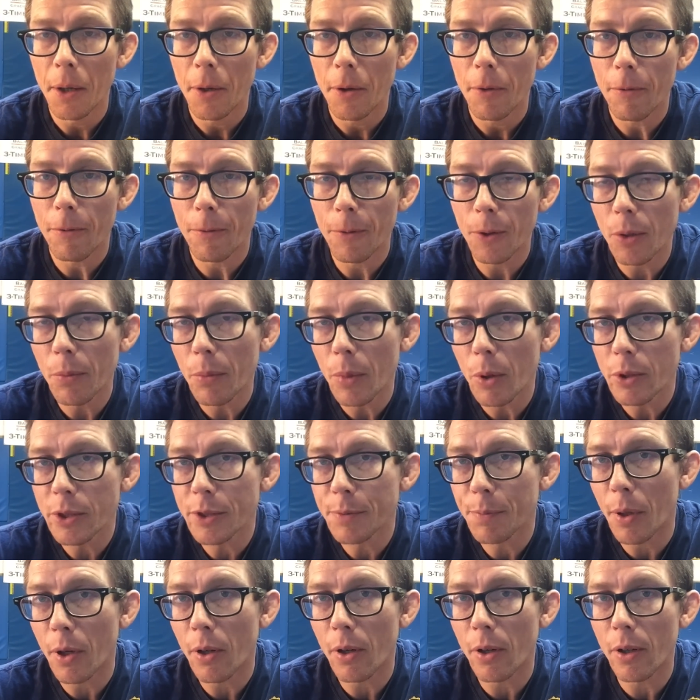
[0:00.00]
For the most
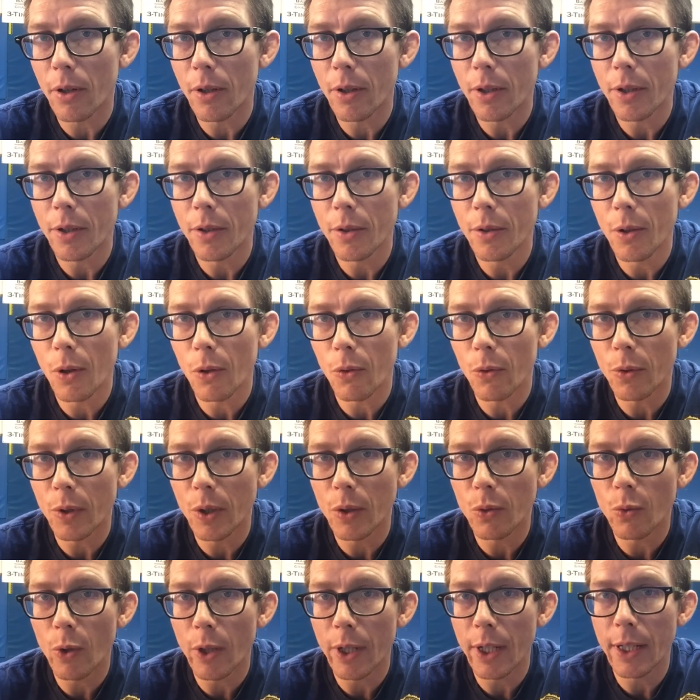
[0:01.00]
part, you don't really
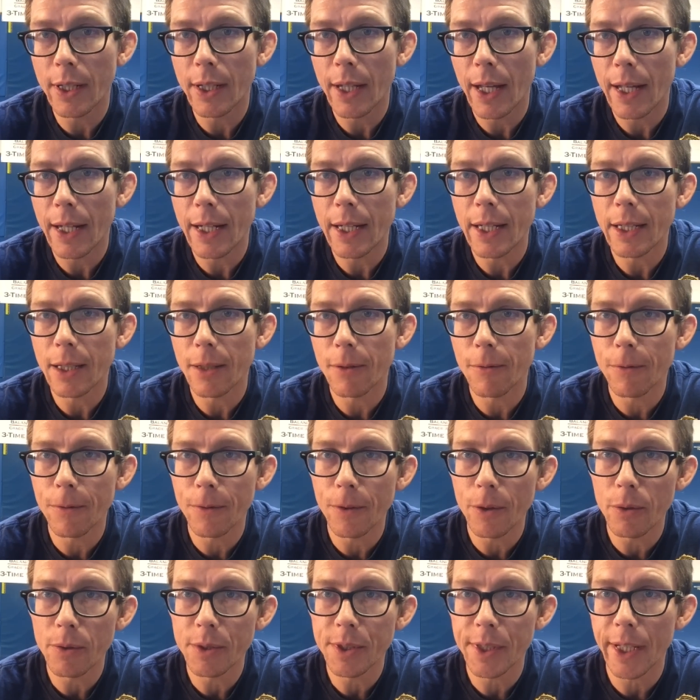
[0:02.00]
run into any
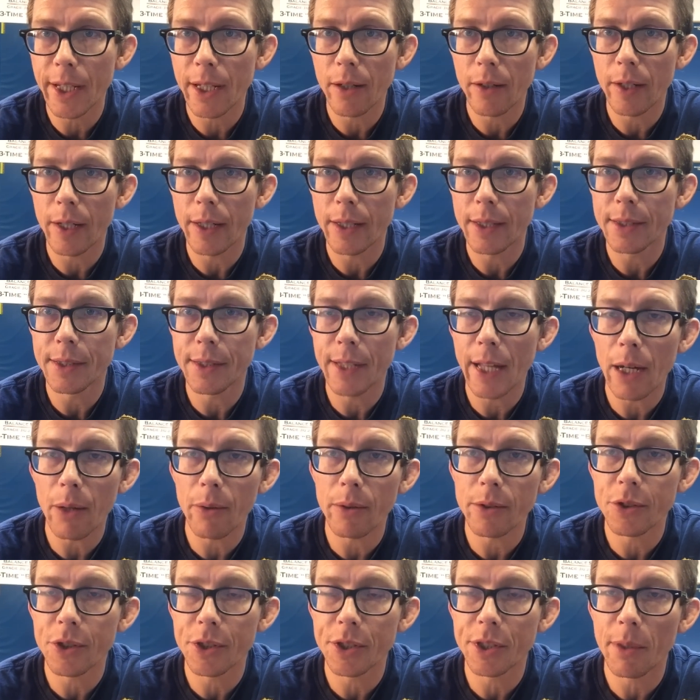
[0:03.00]
confusing areas. Now
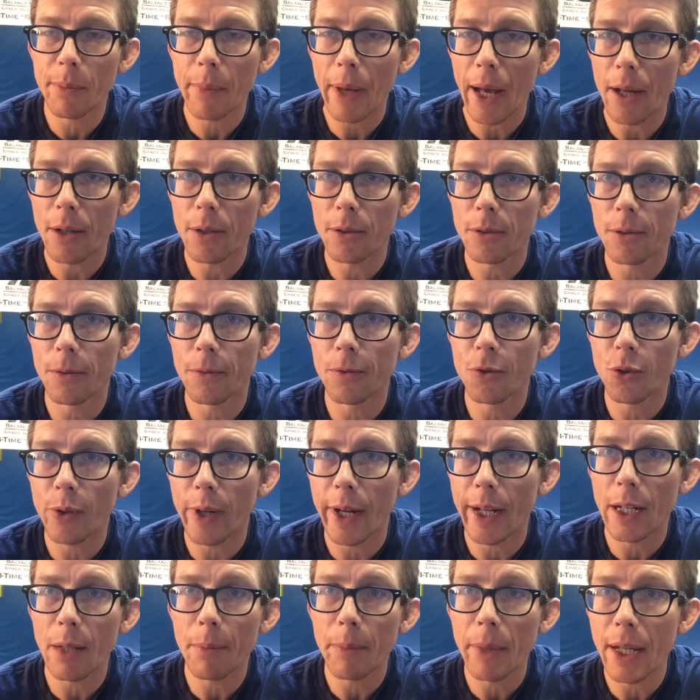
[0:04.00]
it's just a matter of
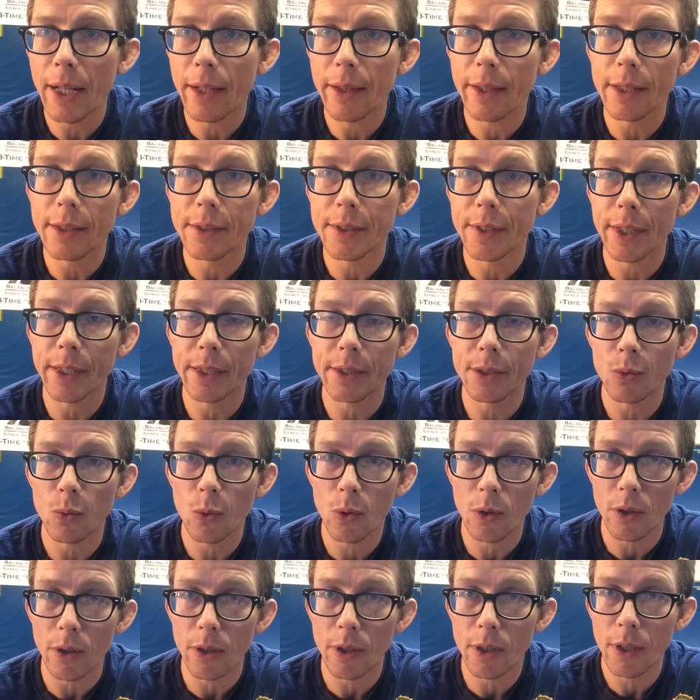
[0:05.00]
trying to make these things
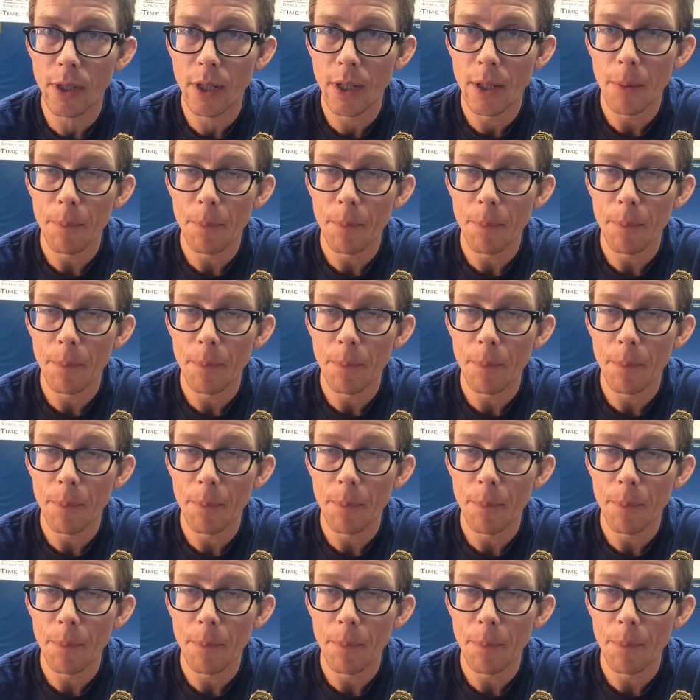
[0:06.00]
work.